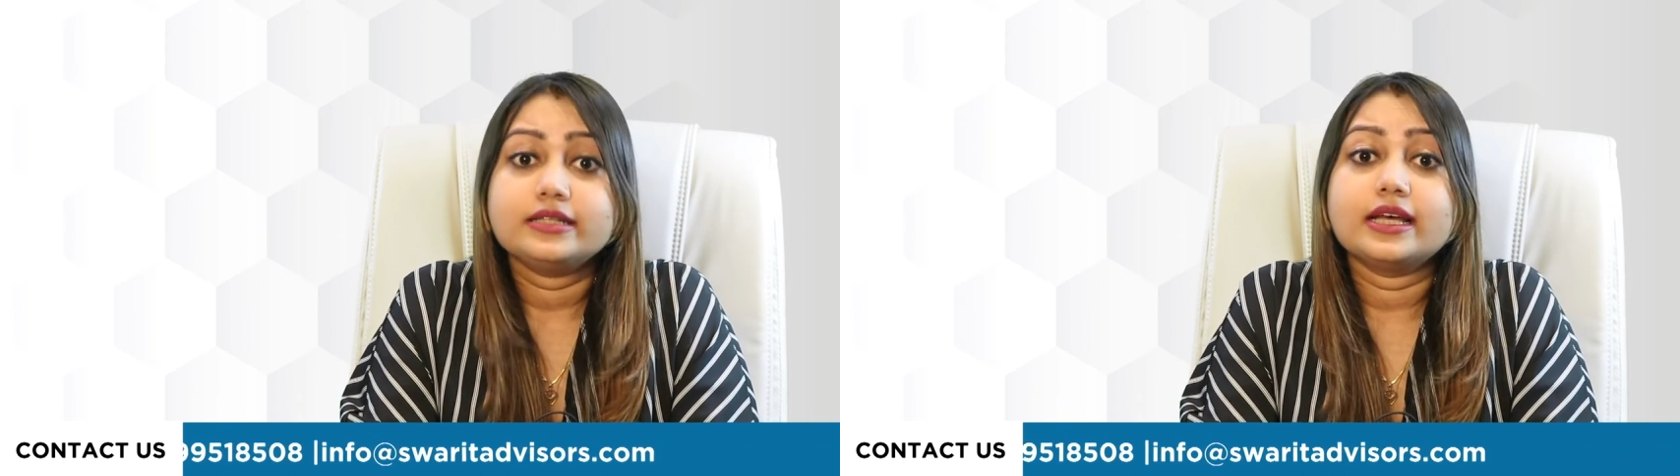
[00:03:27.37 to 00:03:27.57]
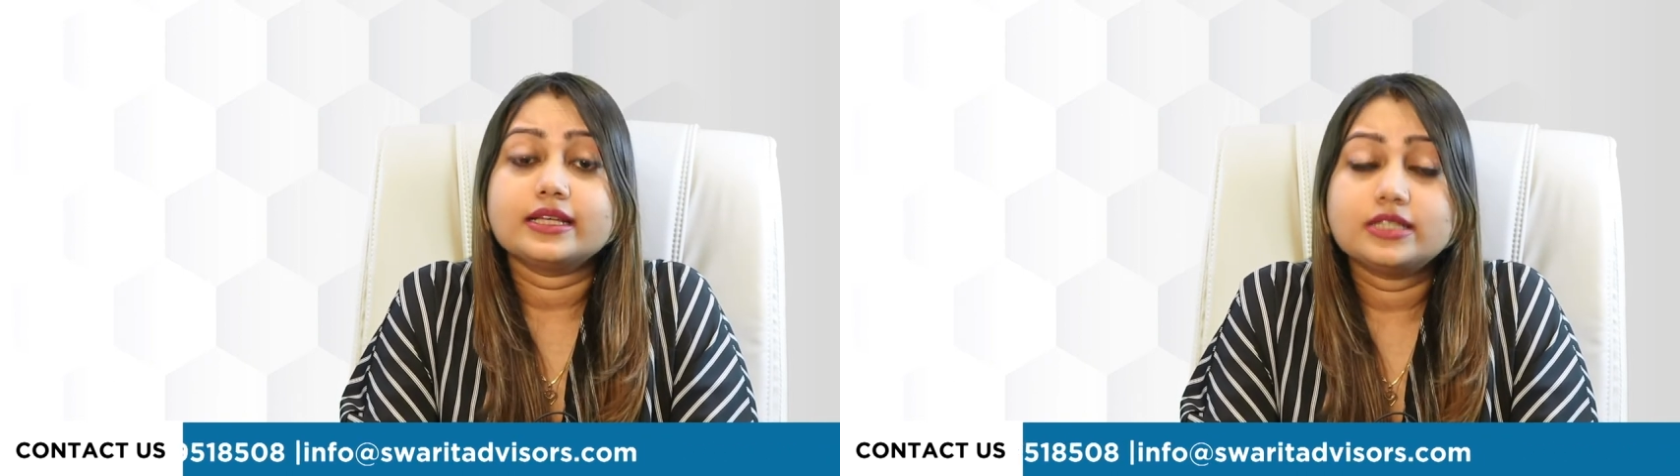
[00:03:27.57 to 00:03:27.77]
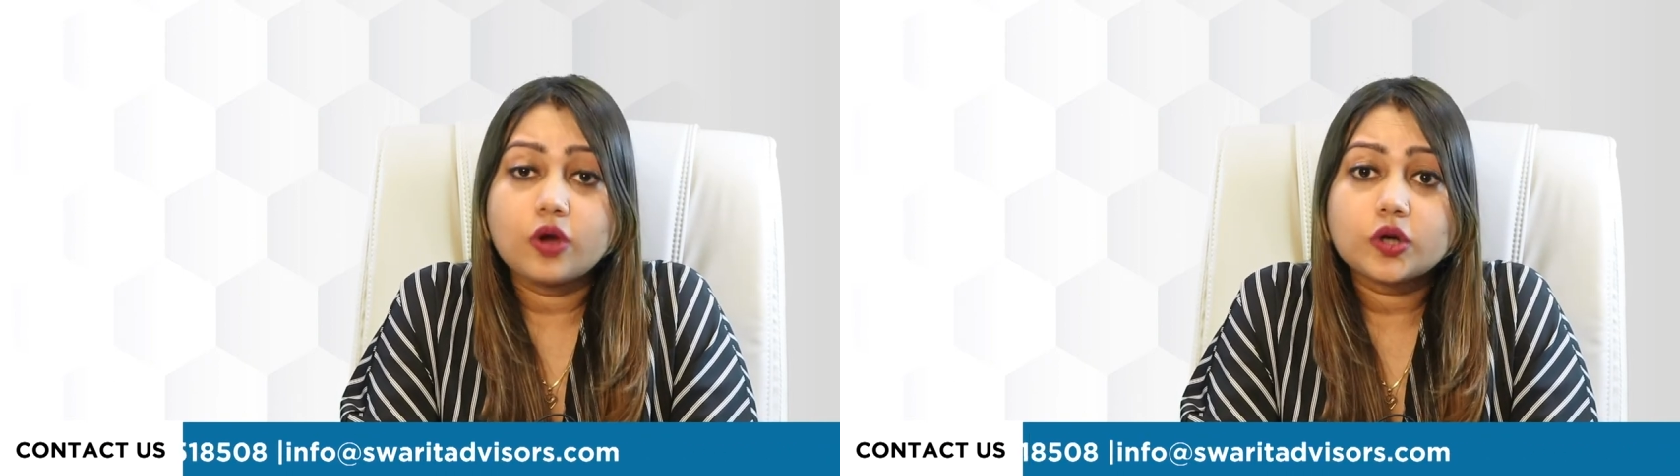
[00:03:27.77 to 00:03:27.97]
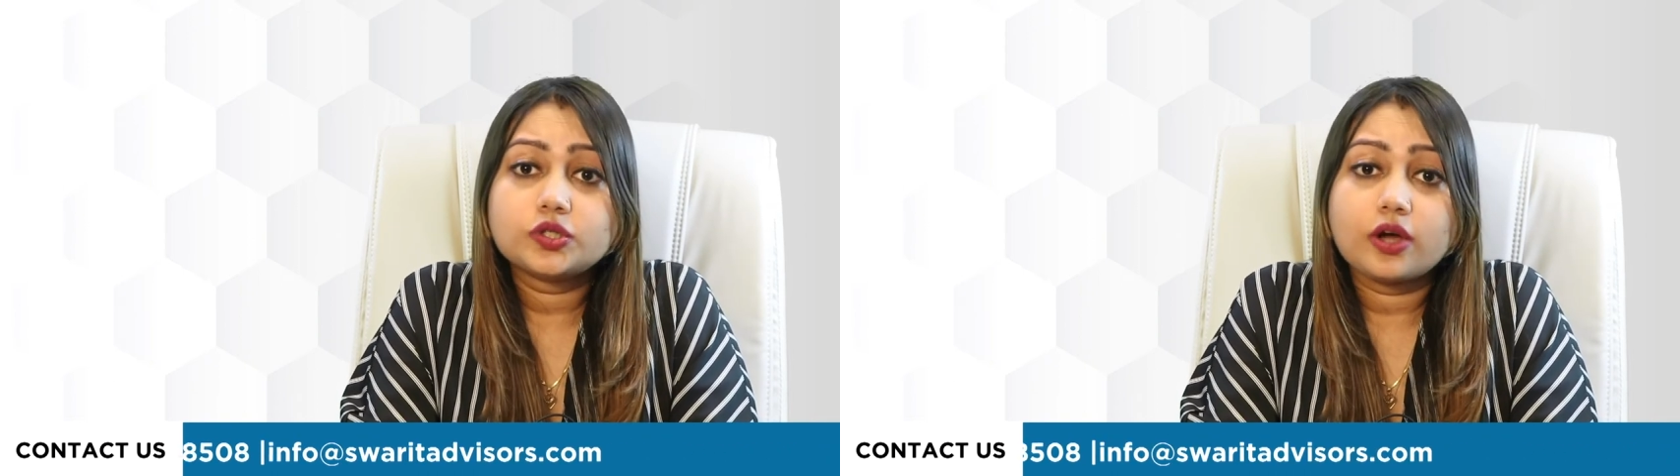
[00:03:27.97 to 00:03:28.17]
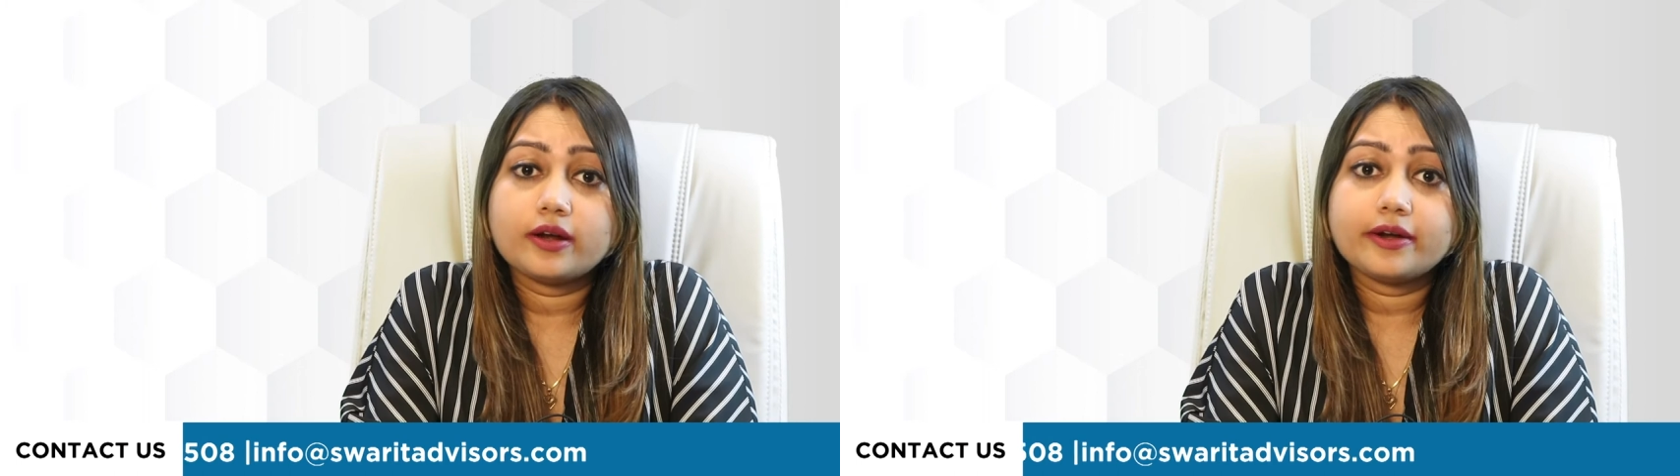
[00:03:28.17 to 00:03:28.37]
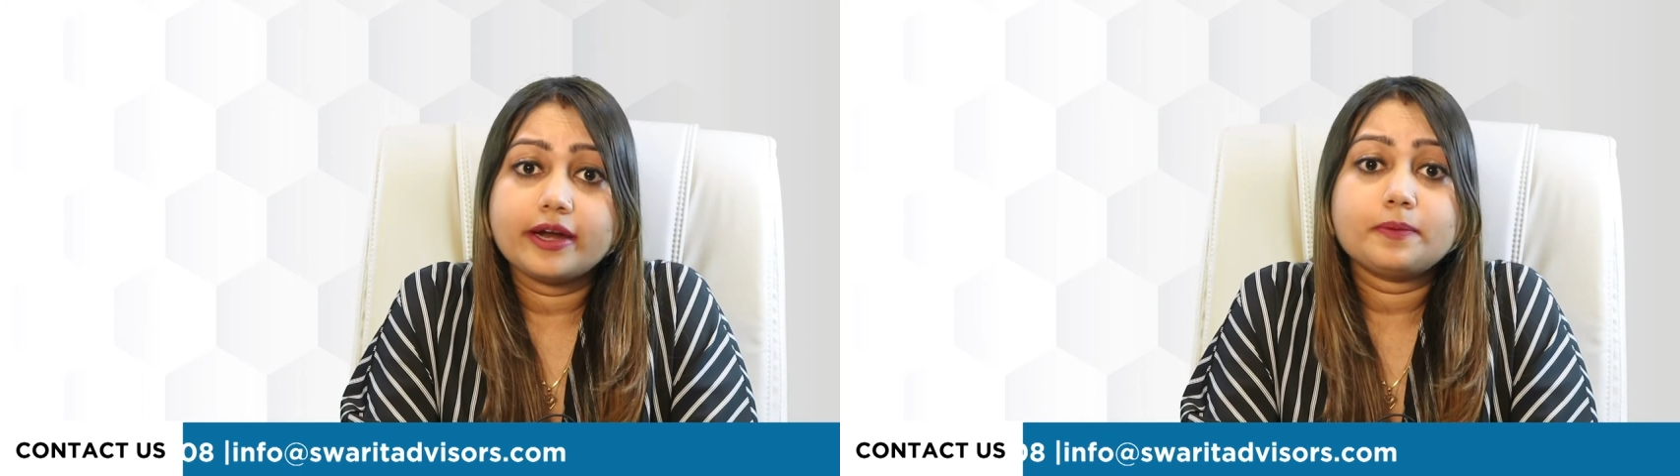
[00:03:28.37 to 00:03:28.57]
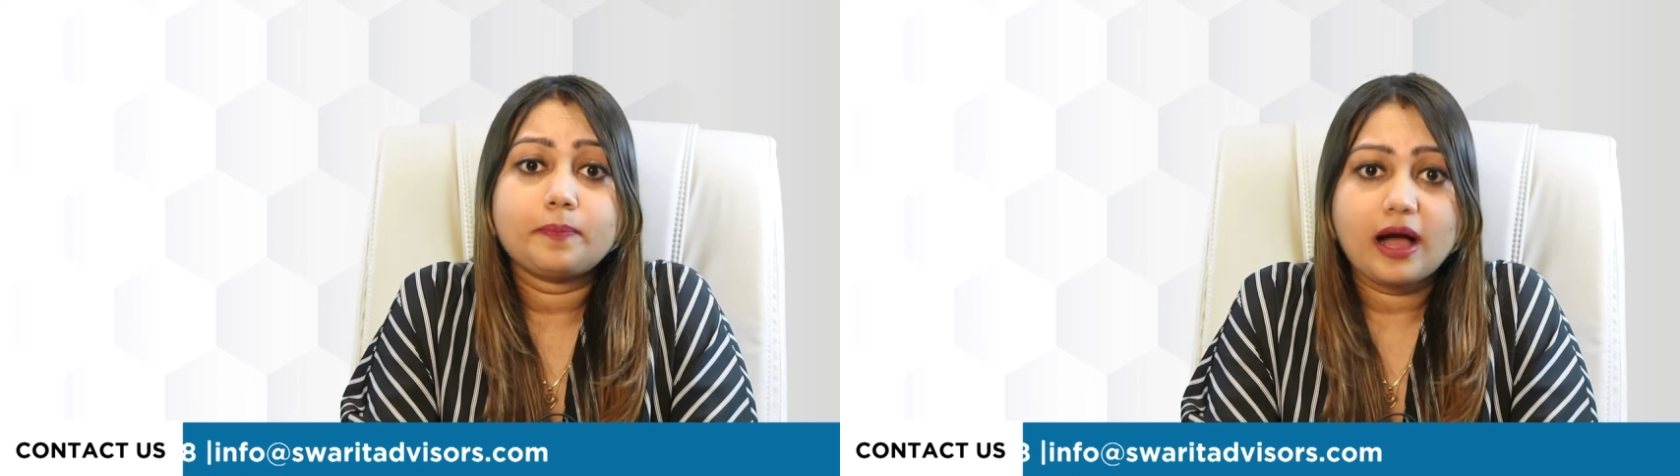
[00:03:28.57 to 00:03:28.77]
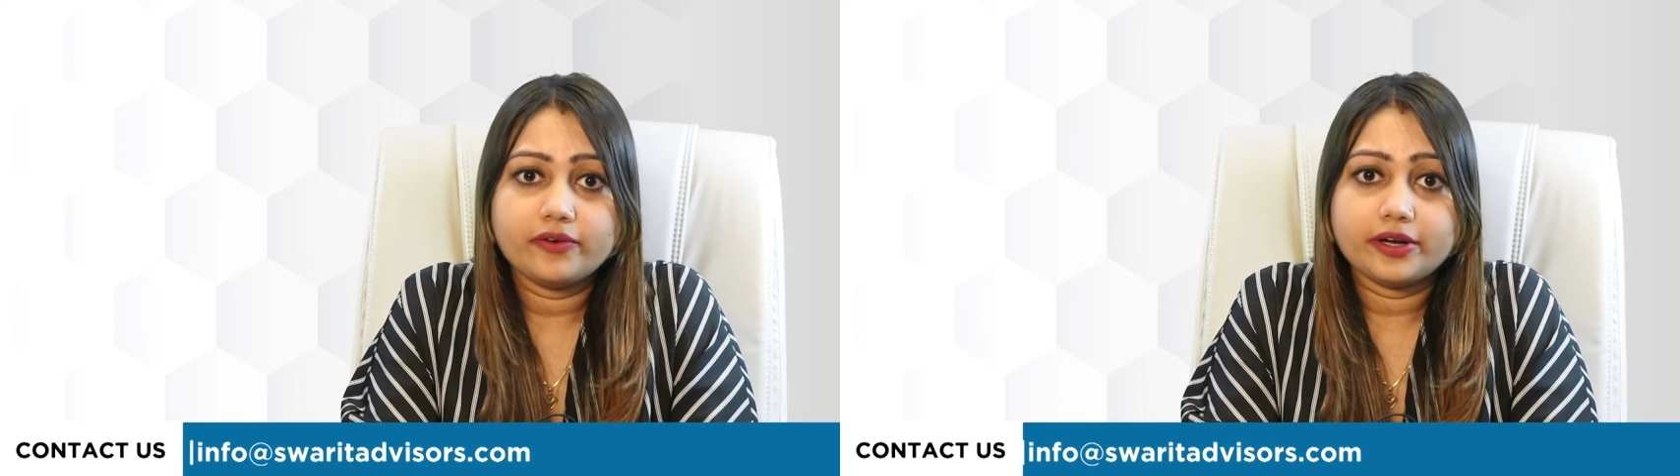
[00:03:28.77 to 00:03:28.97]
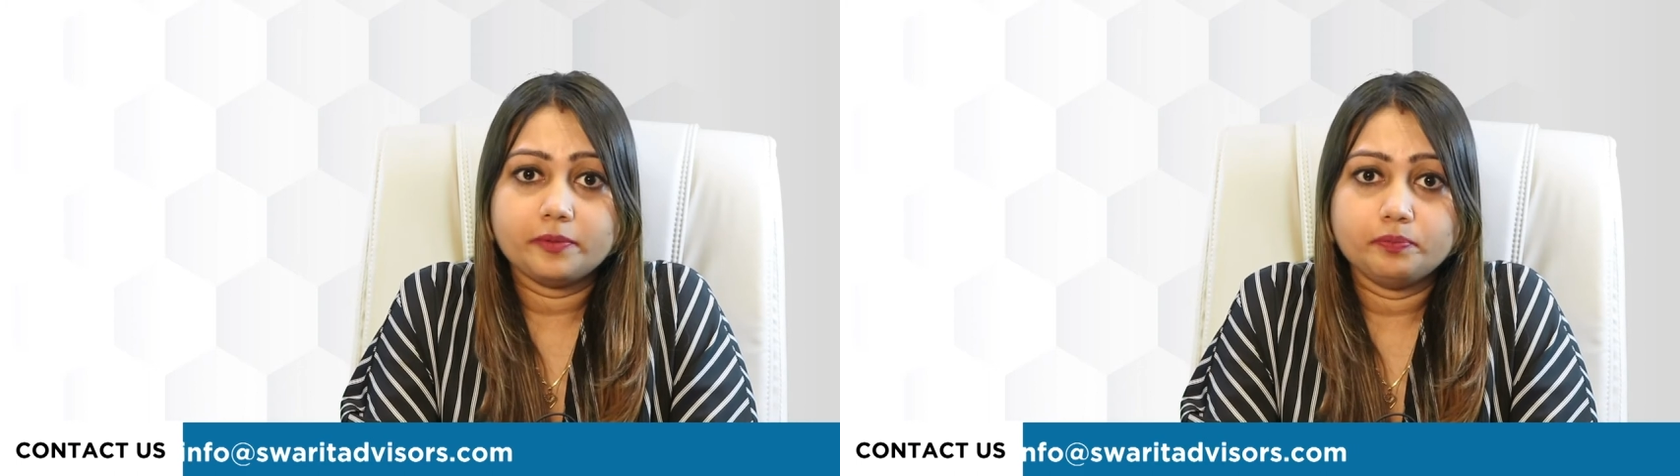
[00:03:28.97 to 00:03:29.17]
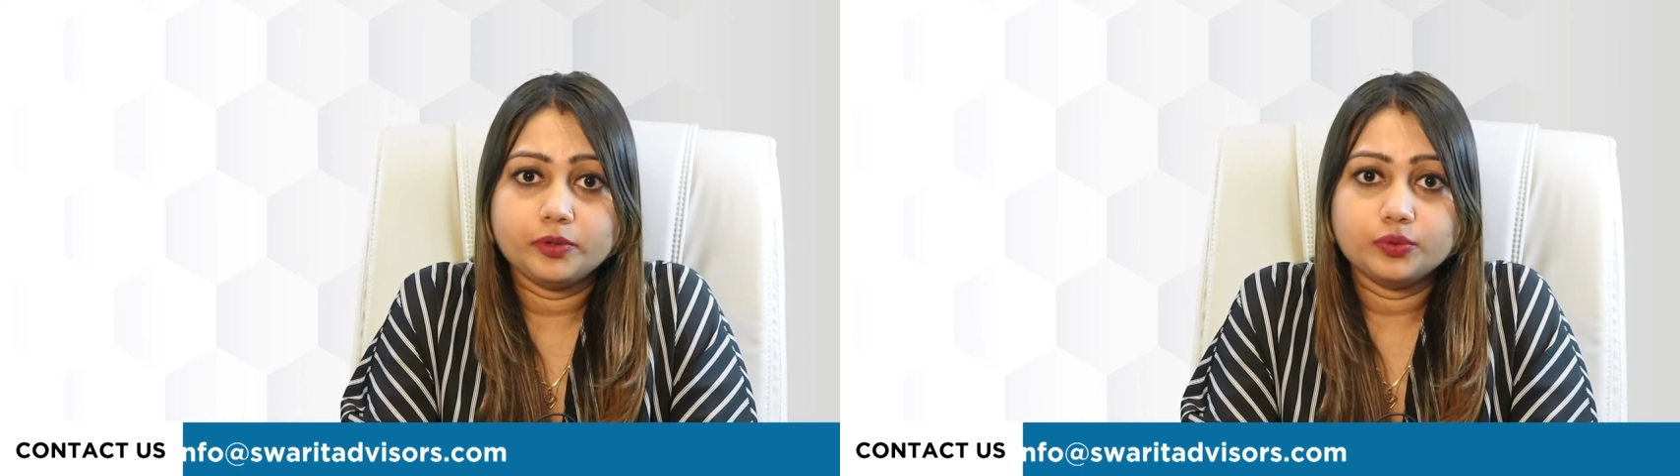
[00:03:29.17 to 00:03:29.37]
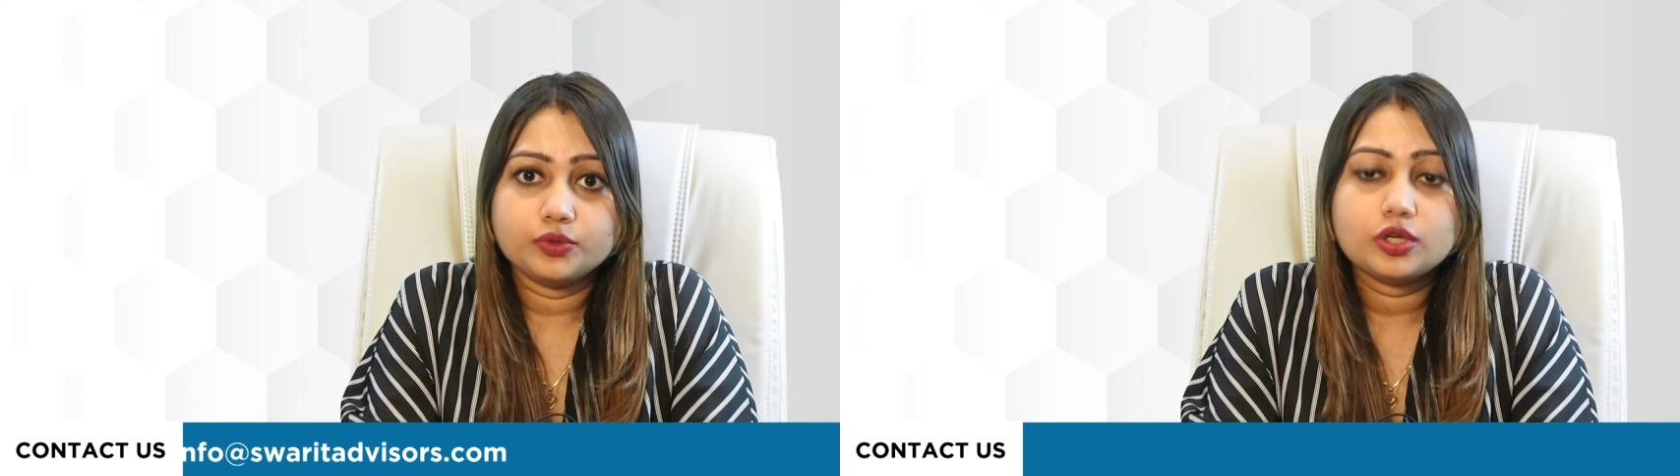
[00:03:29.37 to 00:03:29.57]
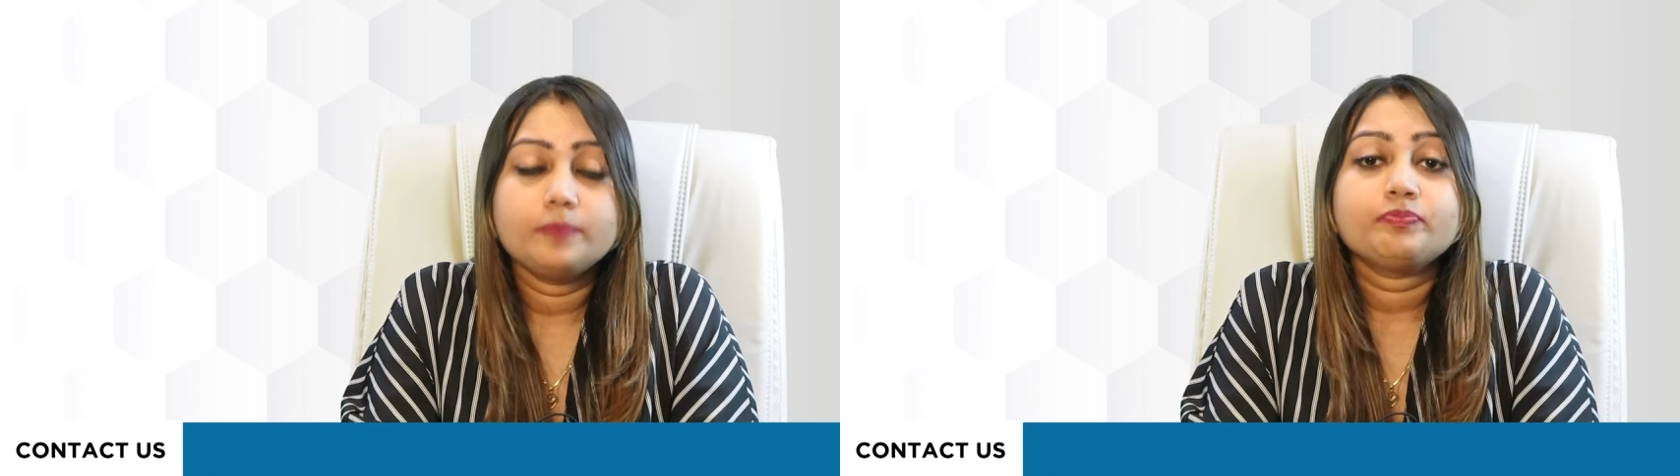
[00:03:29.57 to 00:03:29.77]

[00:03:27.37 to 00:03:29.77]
does not tolerate power abuse,